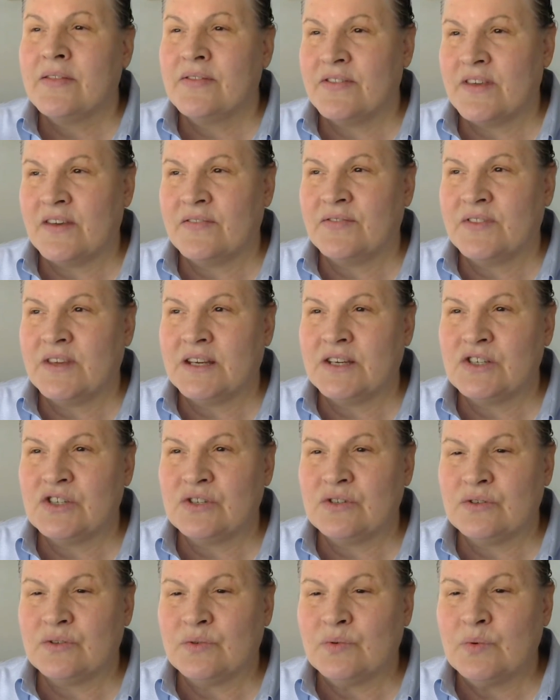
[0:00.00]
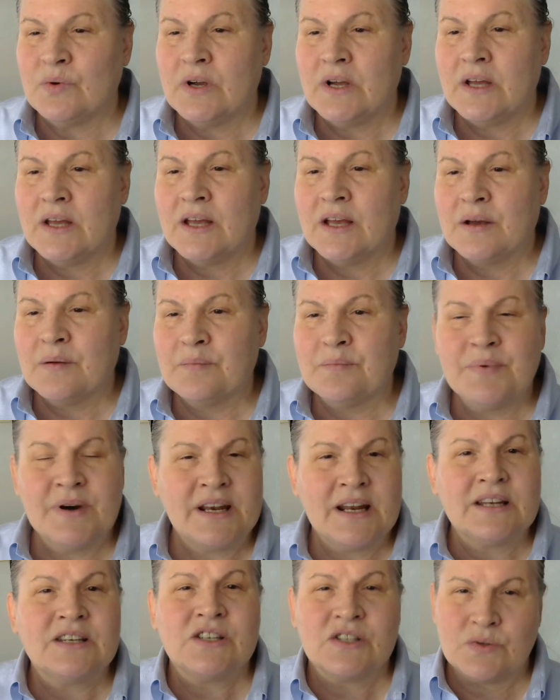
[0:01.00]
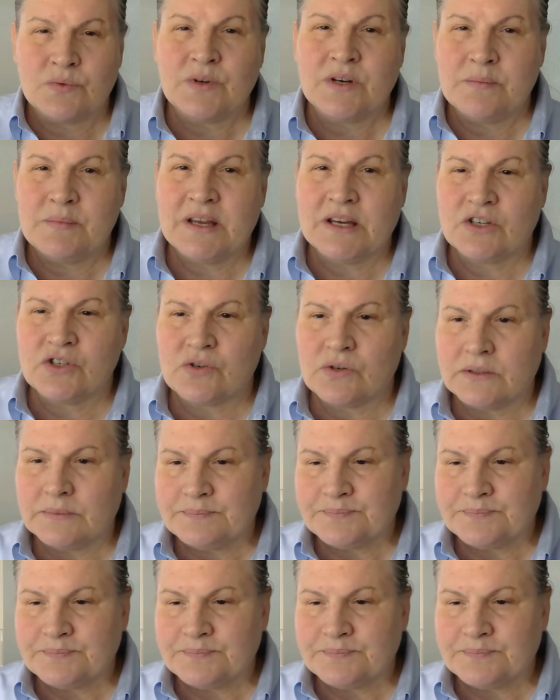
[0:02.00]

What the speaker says: that they do. But I just want to make sure.